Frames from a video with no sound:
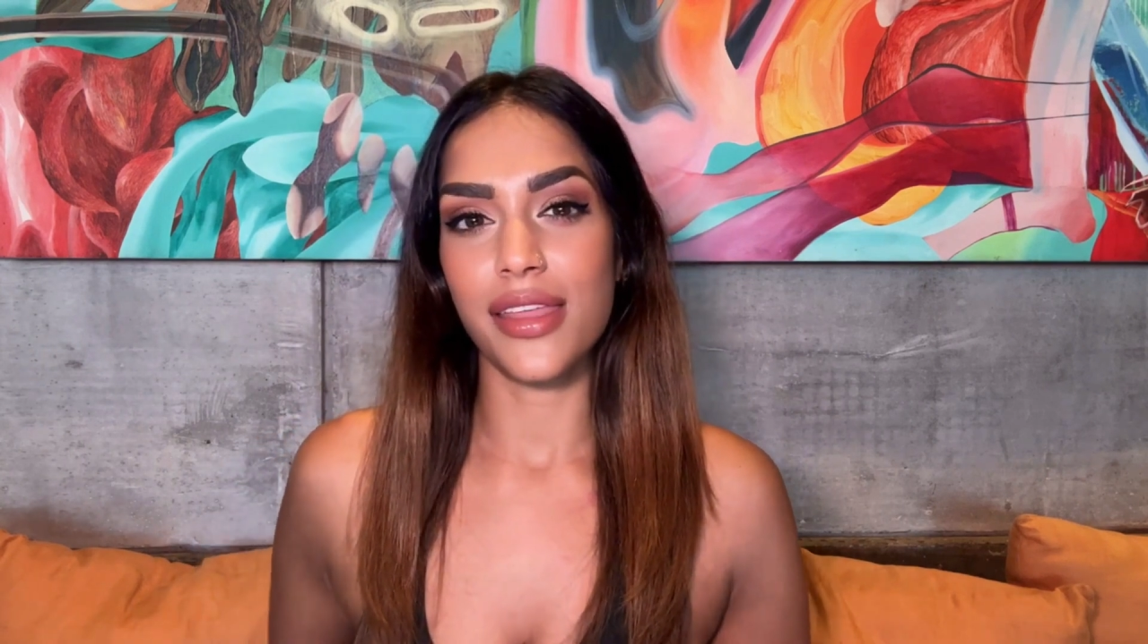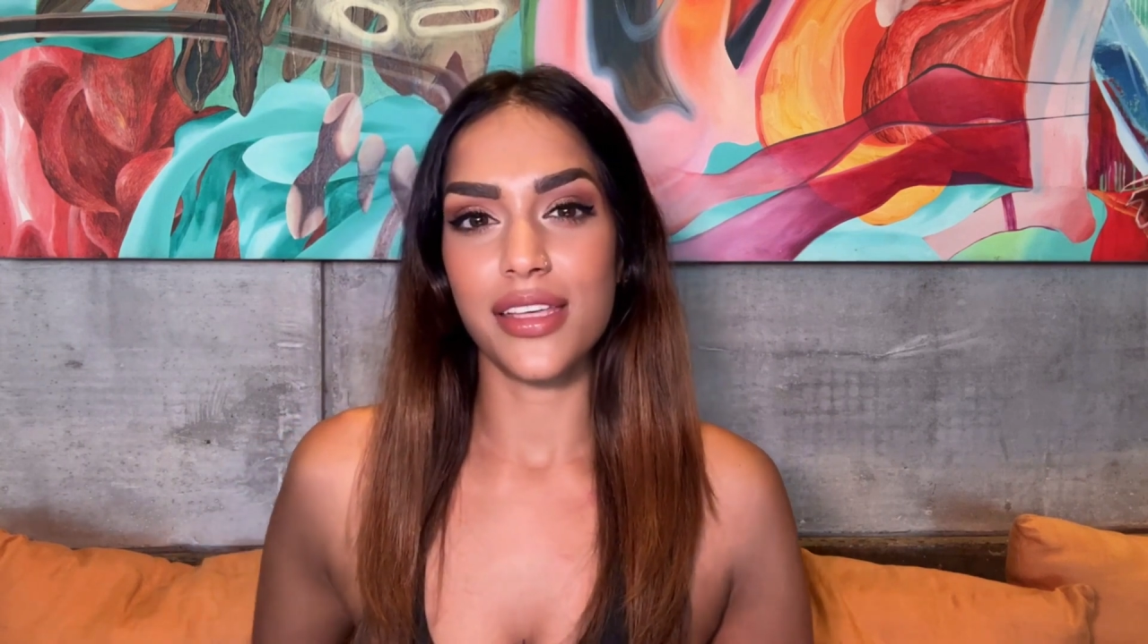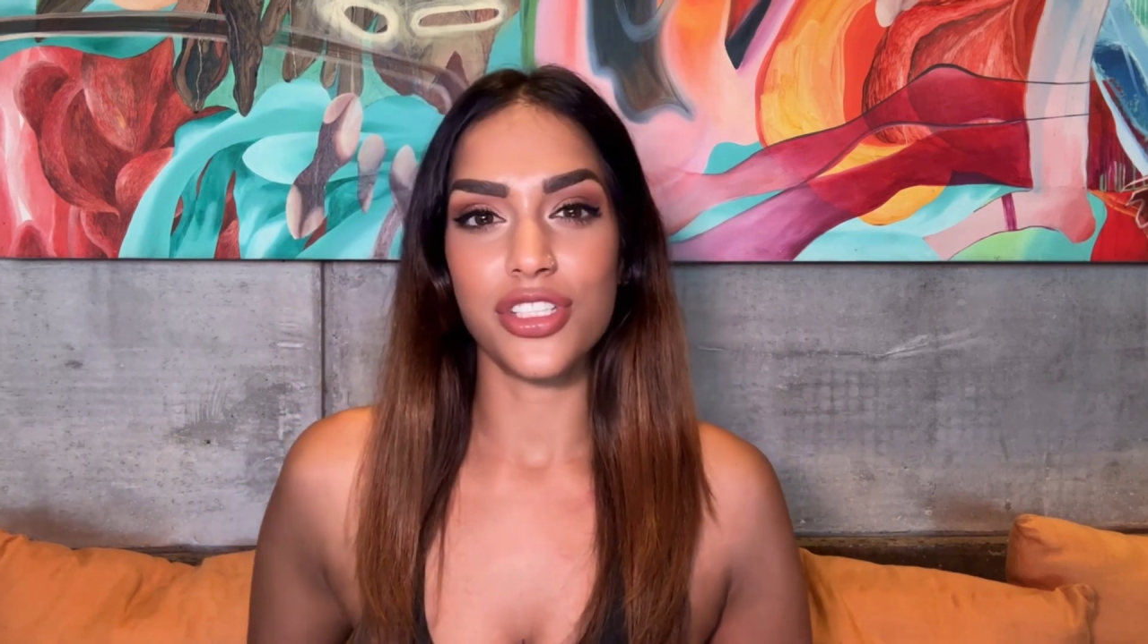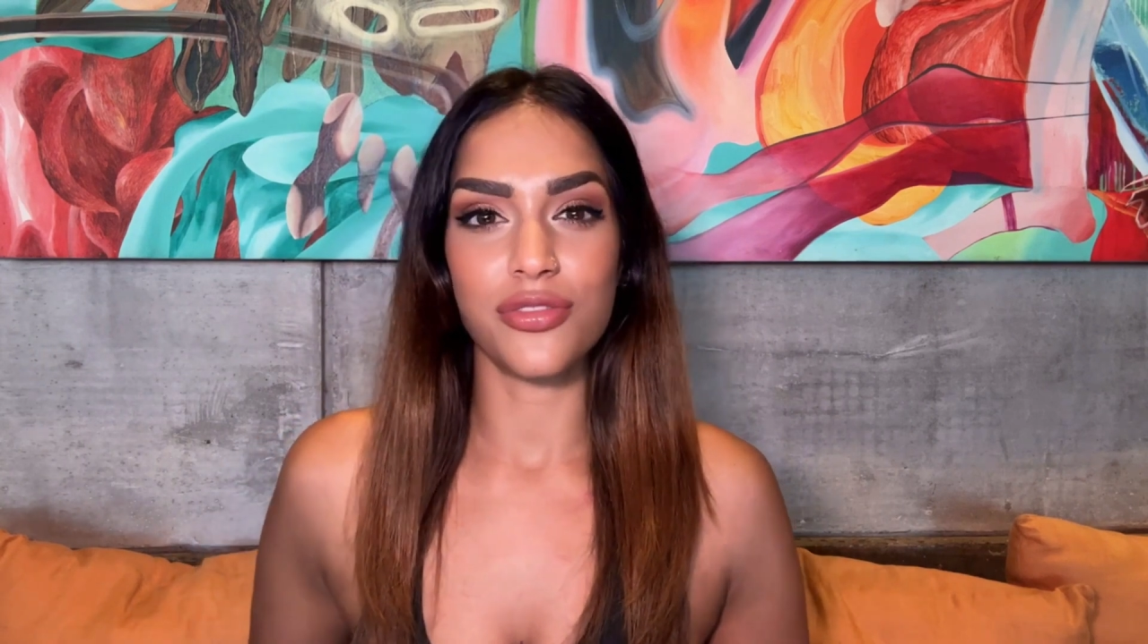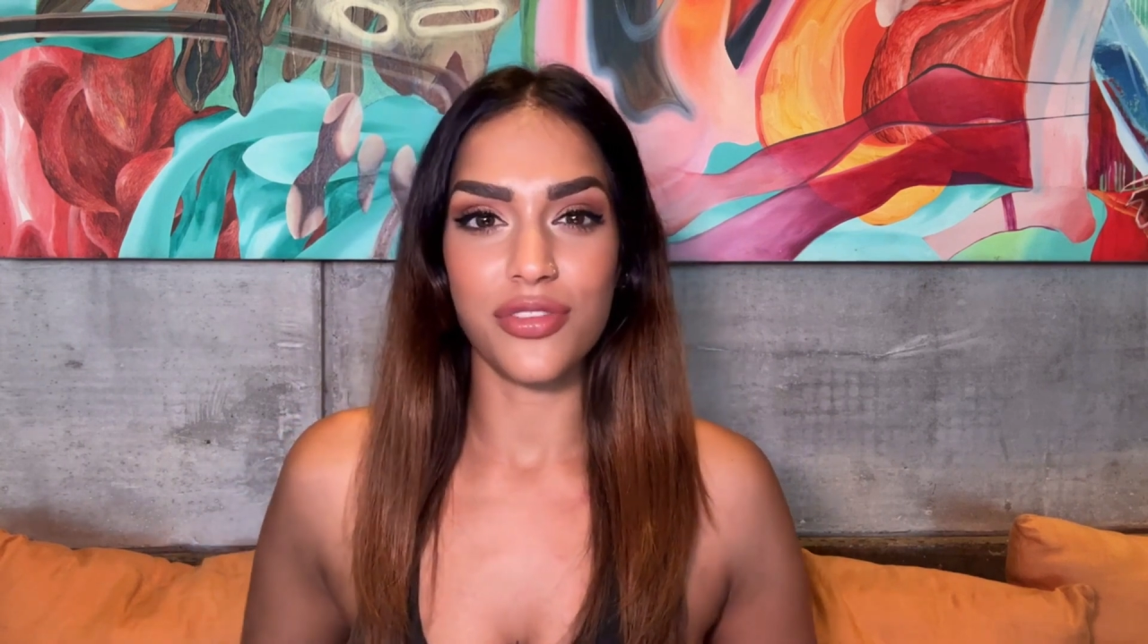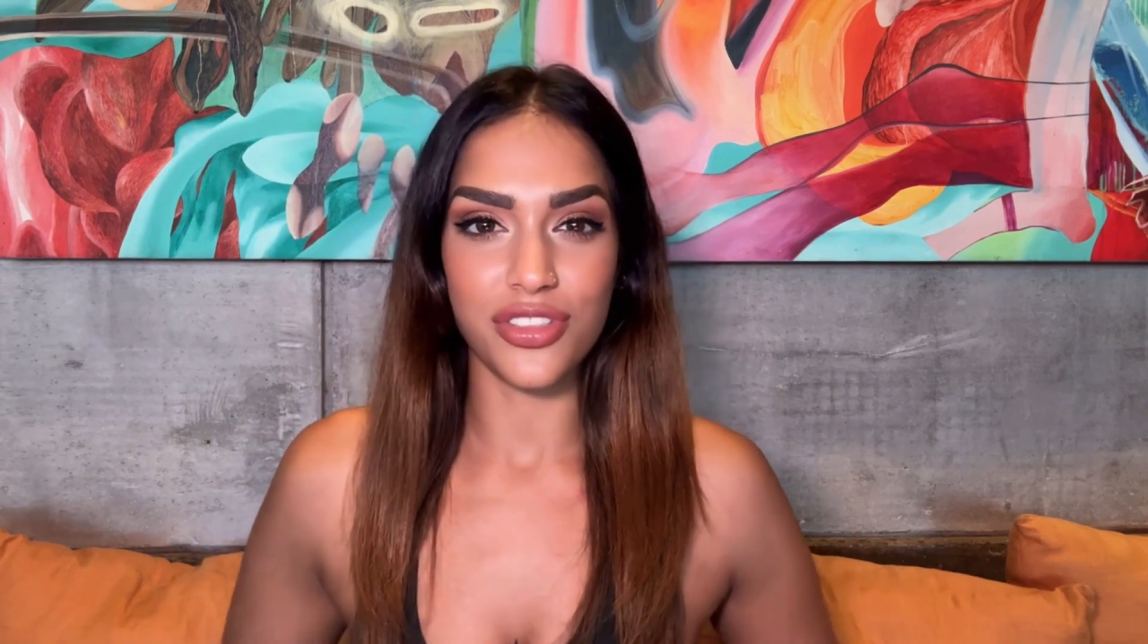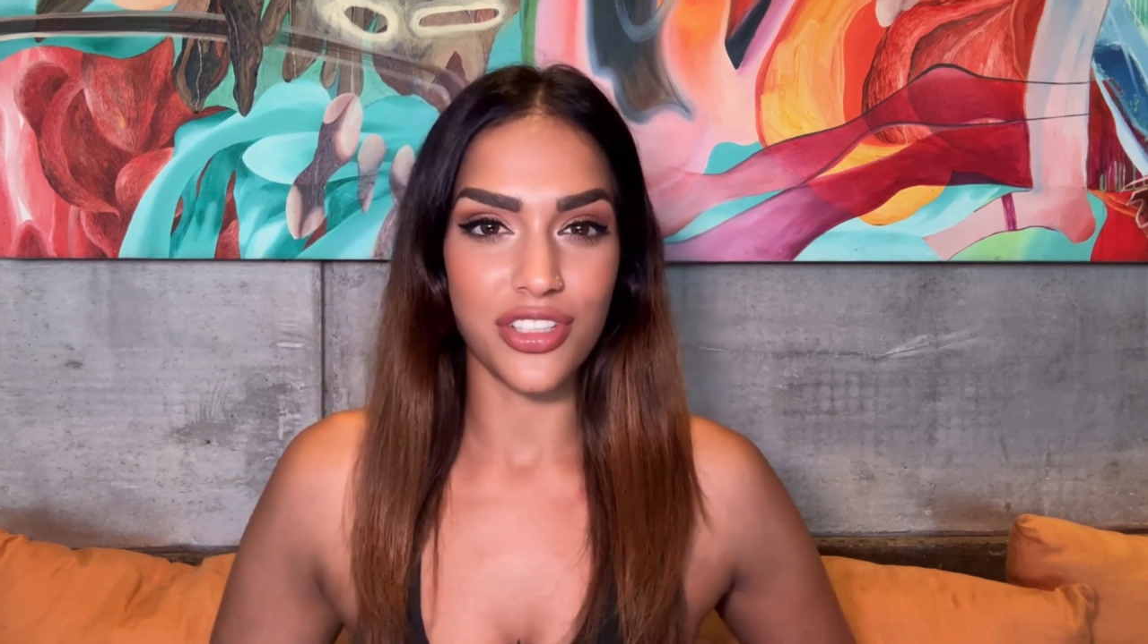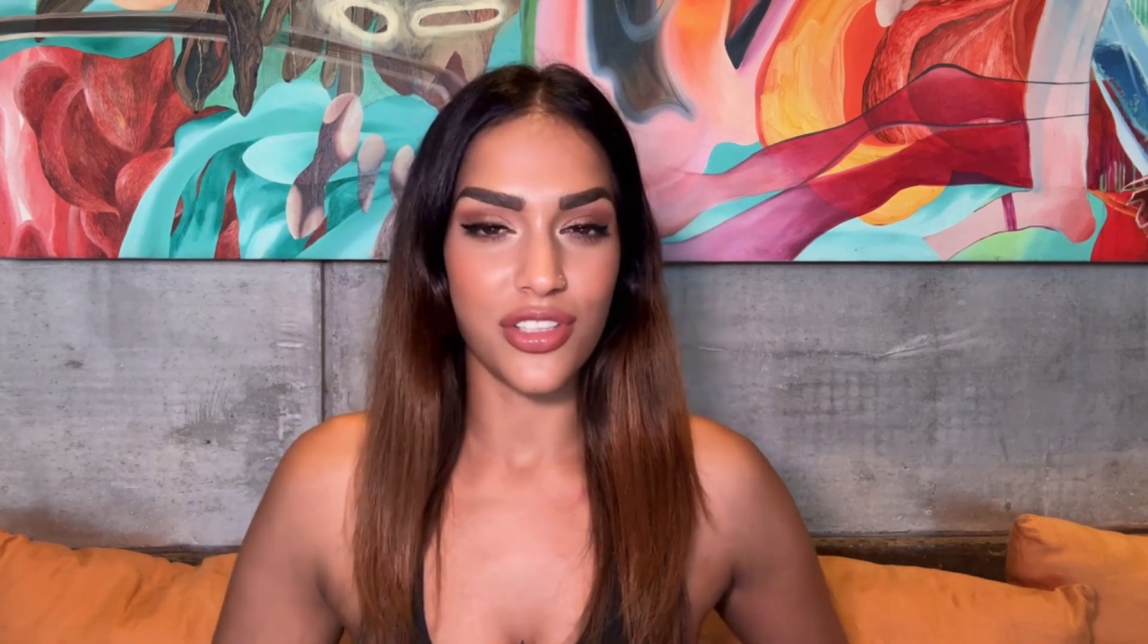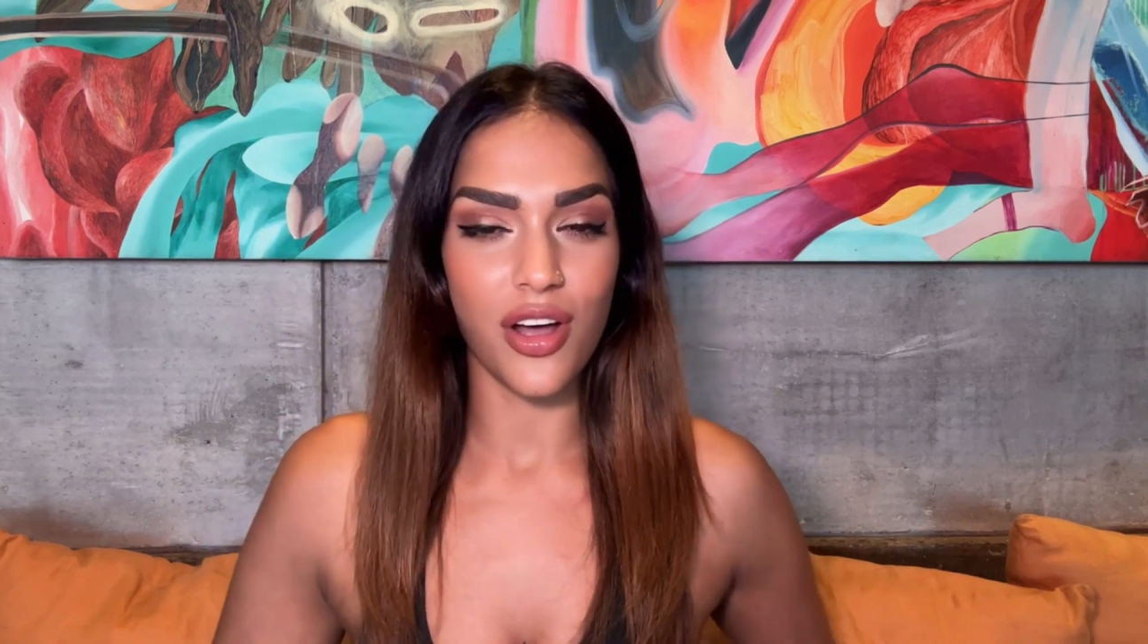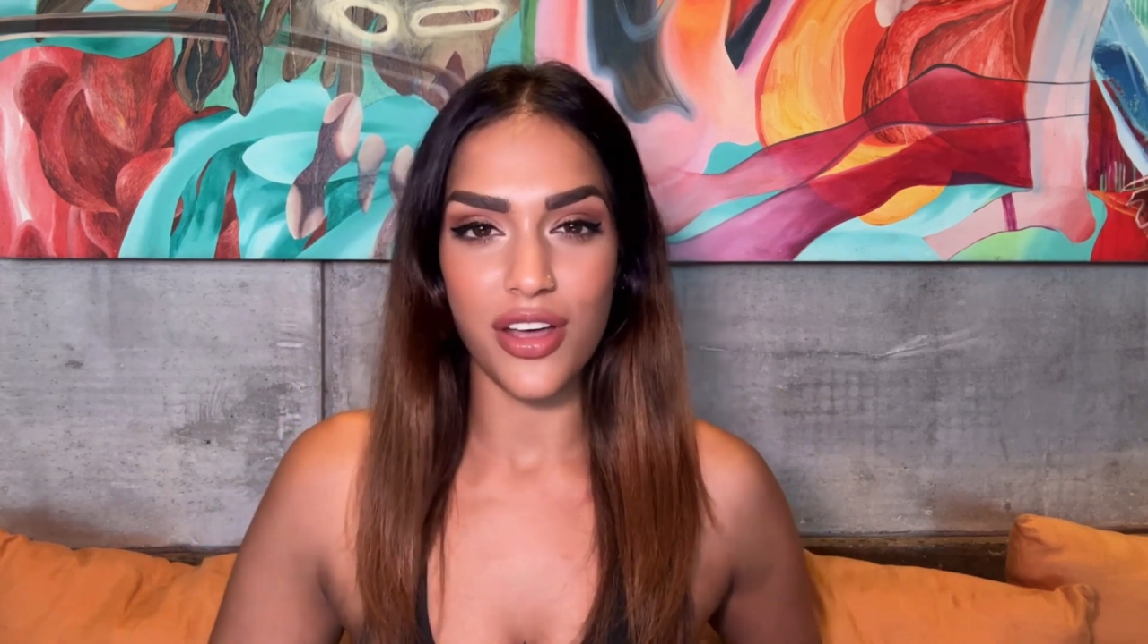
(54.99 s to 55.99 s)
The
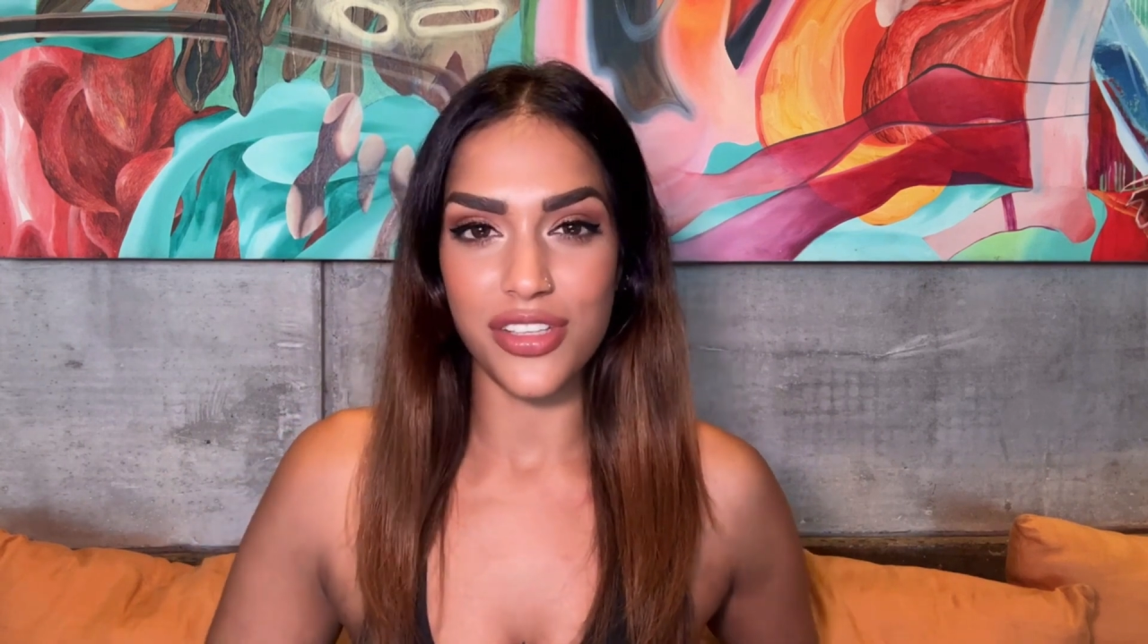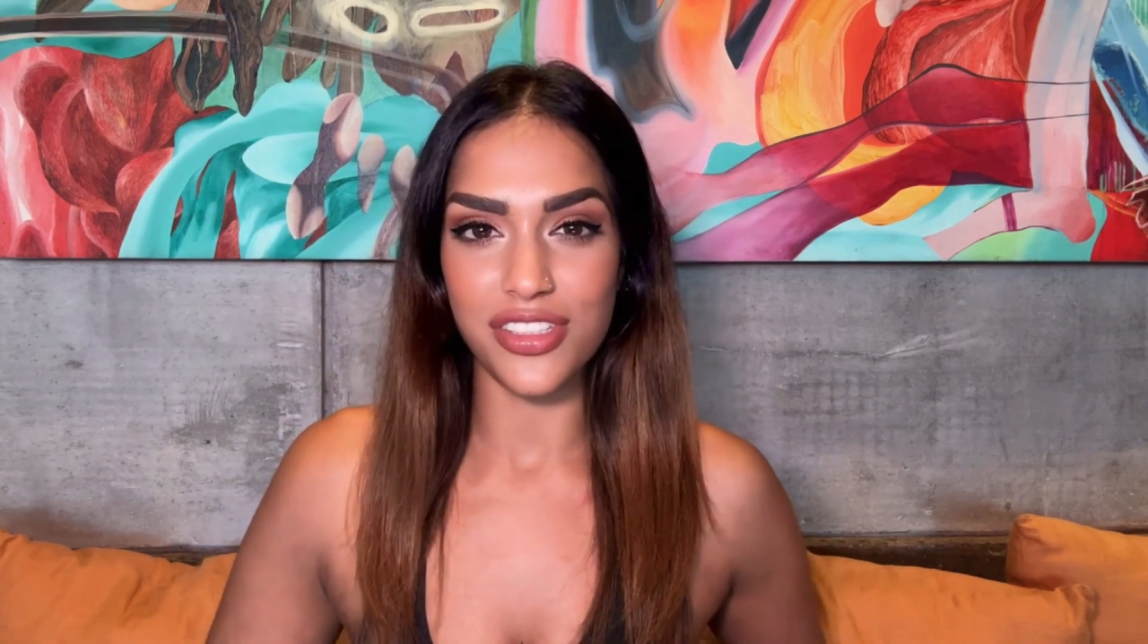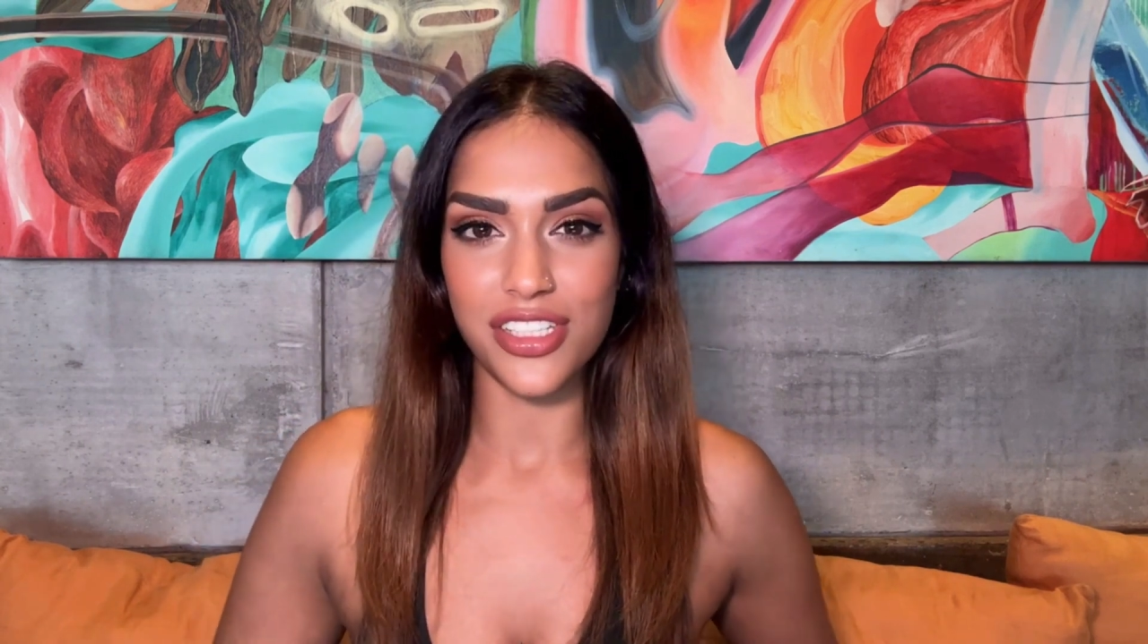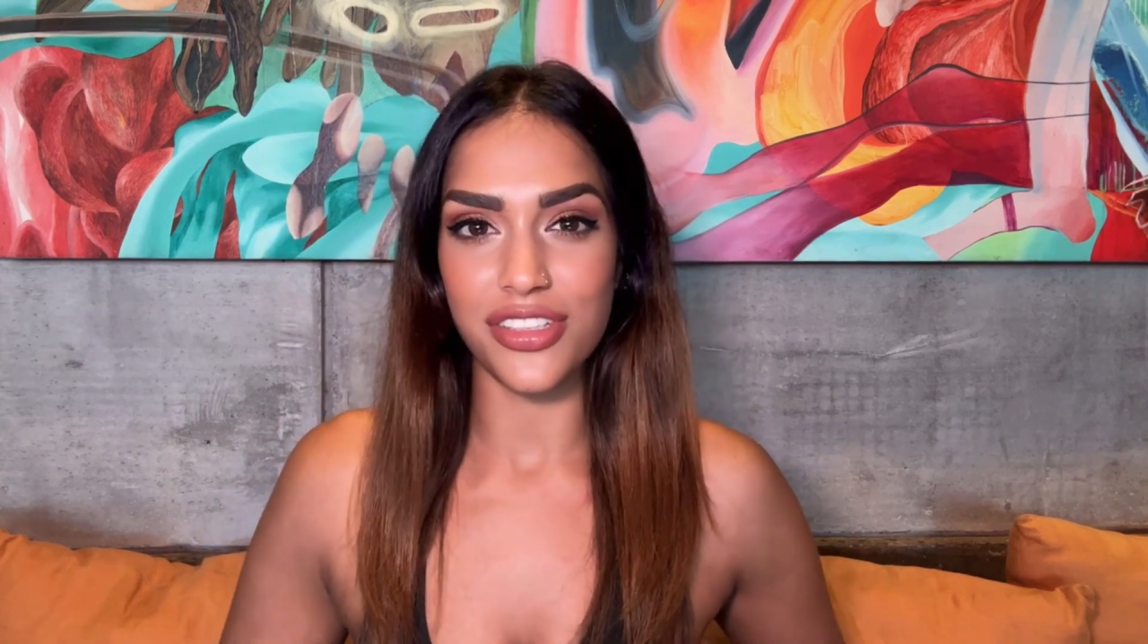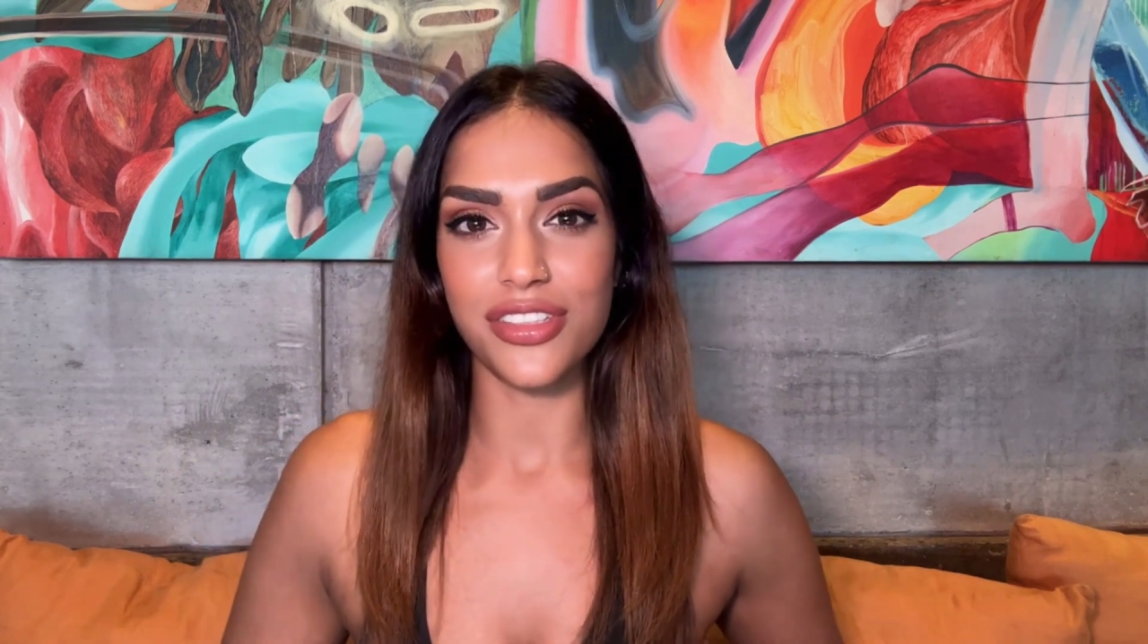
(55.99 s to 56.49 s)
difference is honestly